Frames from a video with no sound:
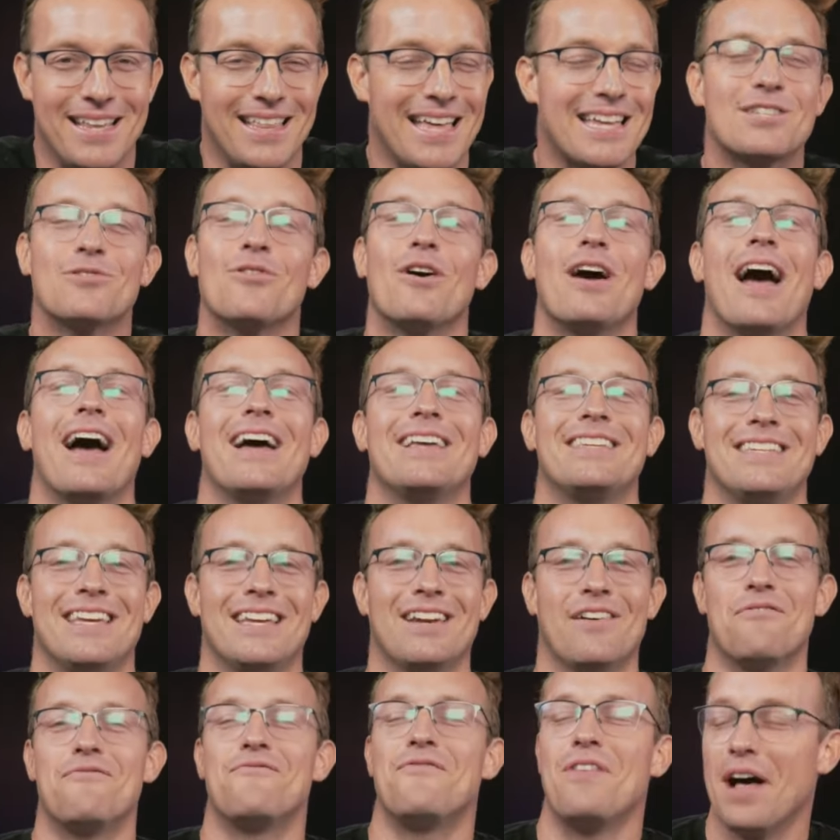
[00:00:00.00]
That's the way I see
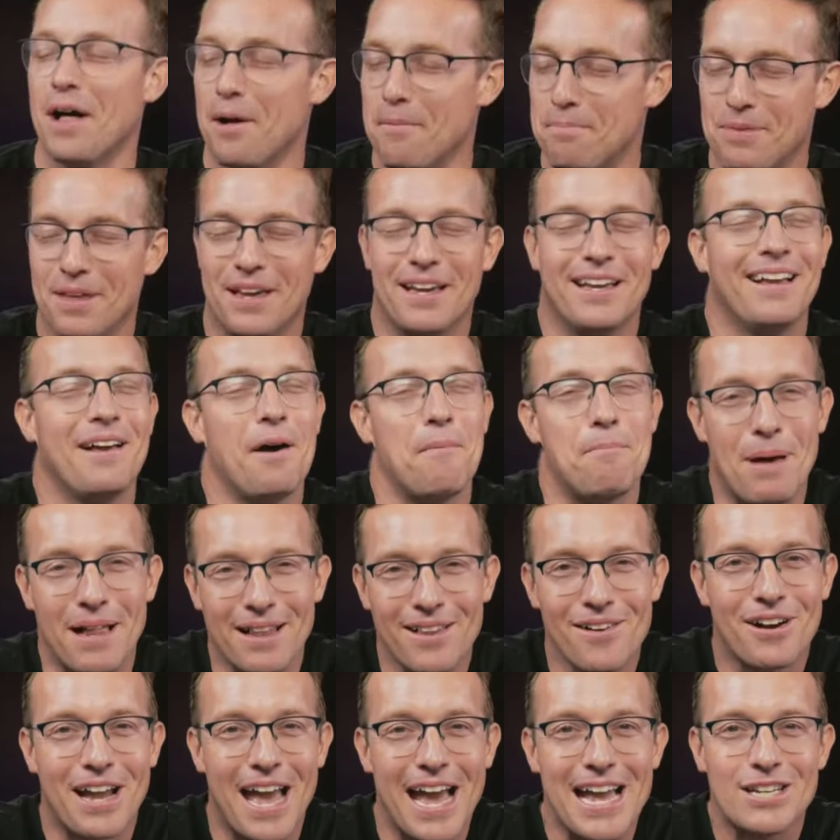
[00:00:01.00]
it, a
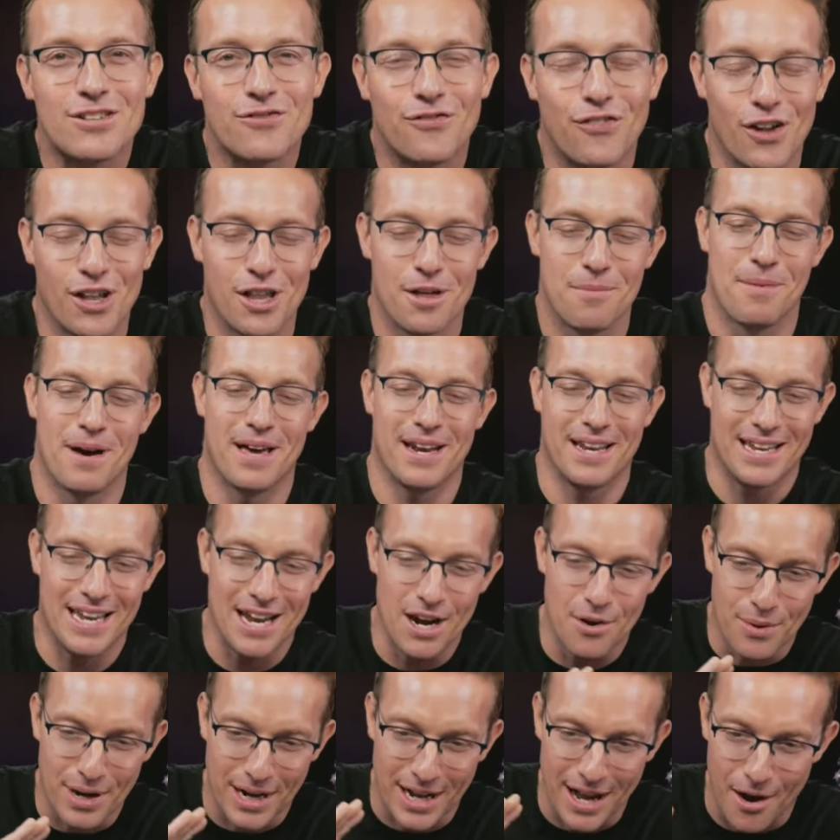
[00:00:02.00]
pillowcase full of money.
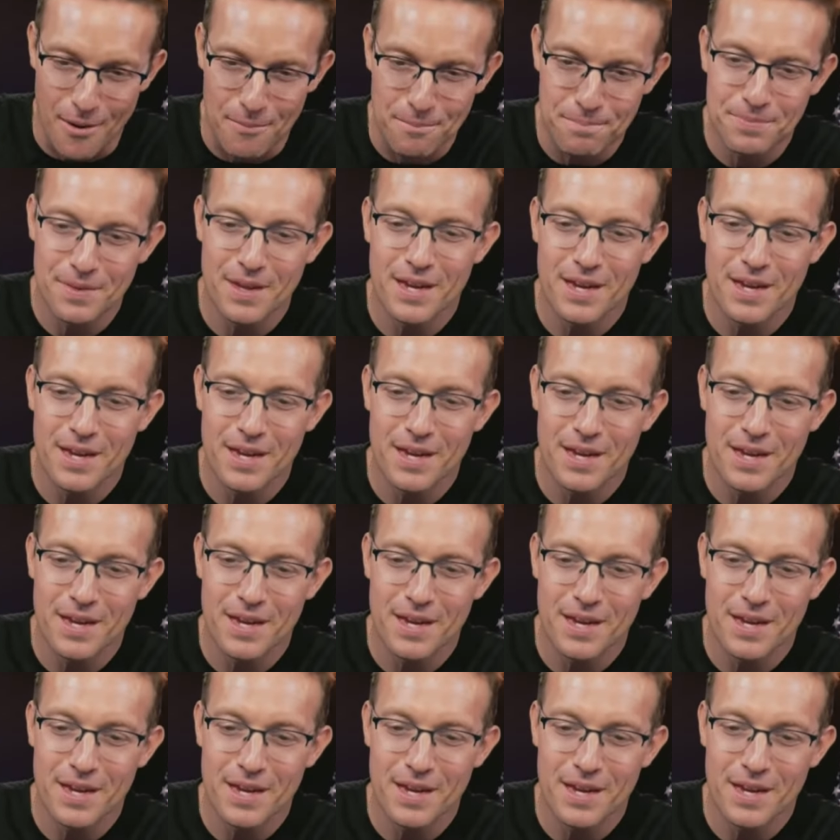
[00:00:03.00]
Here we go.